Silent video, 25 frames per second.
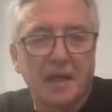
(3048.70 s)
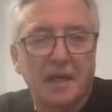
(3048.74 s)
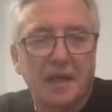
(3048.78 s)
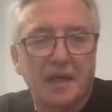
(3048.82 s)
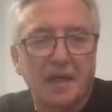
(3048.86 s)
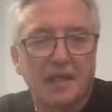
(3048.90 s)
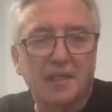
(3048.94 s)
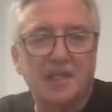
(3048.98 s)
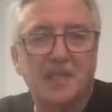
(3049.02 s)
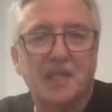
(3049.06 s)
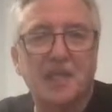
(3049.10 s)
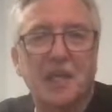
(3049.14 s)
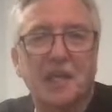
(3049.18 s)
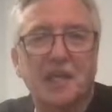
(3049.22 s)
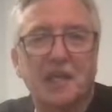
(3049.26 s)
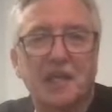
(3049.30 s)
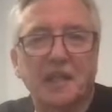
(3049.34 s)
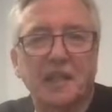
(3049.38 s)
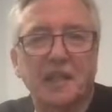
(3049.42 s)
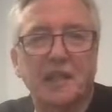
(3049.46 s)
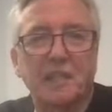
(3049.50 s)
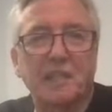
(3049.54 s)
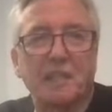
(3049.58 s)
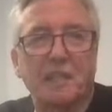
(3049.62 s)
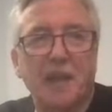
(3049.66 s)
selling
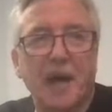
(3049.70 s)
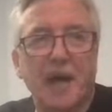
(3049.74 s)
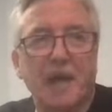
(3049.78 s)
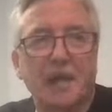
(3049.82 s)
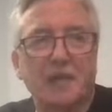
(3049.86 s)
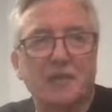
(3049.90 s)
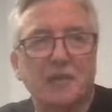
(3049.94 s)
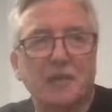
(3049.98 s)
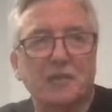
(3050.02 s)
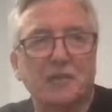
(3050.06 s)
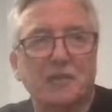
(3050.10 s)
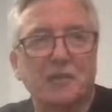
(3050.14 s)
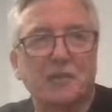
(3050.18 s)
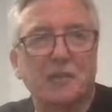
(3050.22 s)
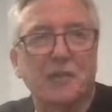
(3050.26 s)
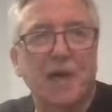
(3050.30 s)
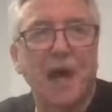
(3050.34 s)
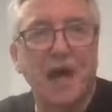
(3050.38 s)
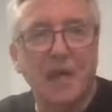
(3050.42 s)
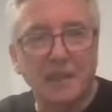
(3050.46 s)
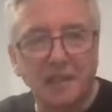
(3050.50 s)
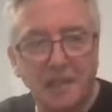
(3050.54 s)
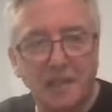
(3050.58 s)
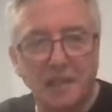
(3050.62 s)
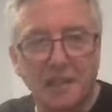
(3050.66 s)
it back to
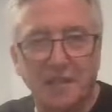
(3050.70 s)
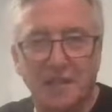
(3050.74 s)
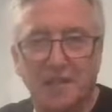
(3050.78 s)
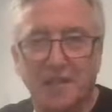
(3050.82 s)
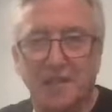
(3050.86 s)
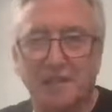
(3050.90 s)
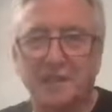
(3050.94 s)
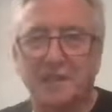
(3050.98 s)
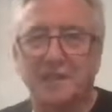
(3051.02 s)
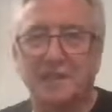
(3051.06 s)
Hattons.